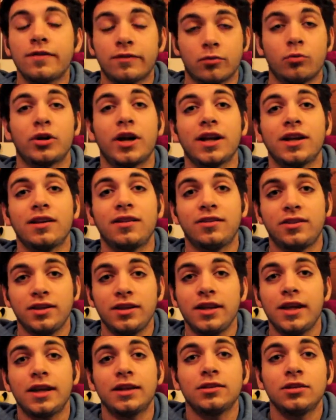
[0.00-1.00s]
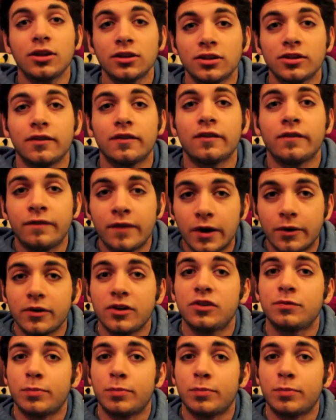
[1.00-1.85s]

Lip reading: from what I could see, it looked very